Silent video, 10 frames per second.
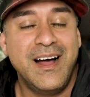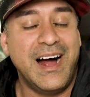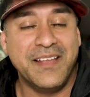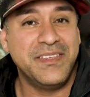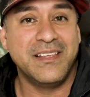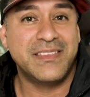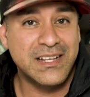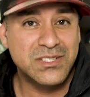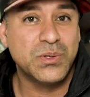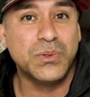I think
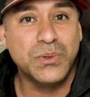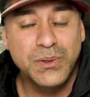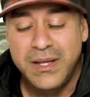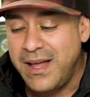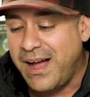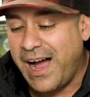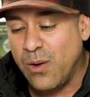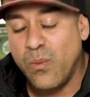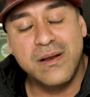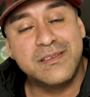that's cool. I
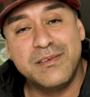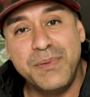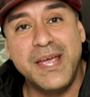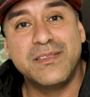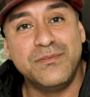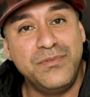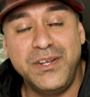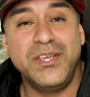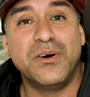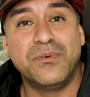wanted to make the
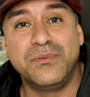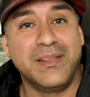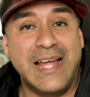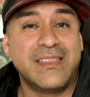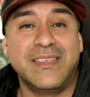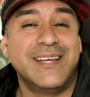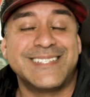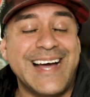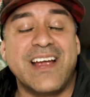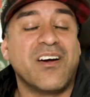video like
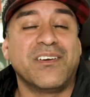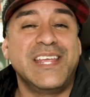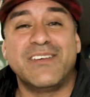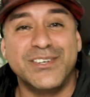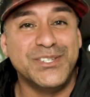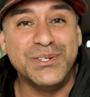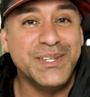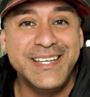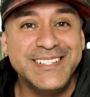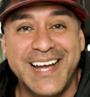this. I hardly ever do
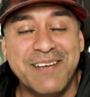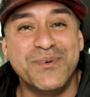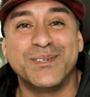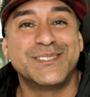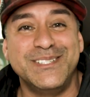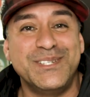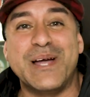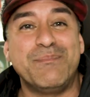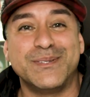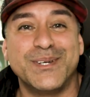these. I mostly do
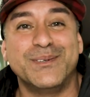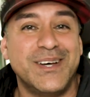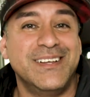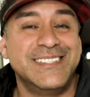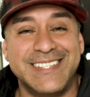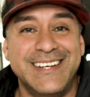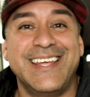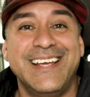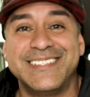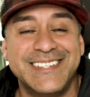episodes on
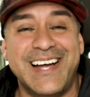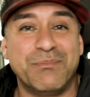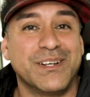Sundays. I'm